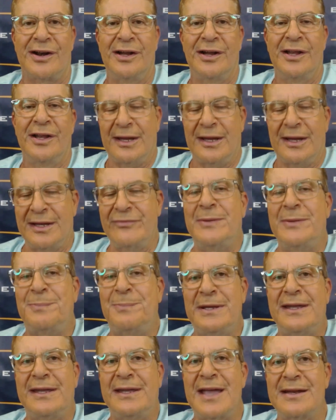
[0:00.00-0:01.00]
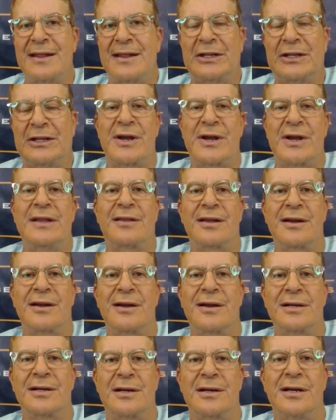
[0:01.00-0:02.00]
an MVP candidate like Trey
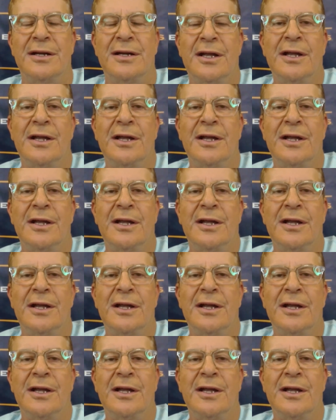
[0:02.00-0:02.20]
Turner,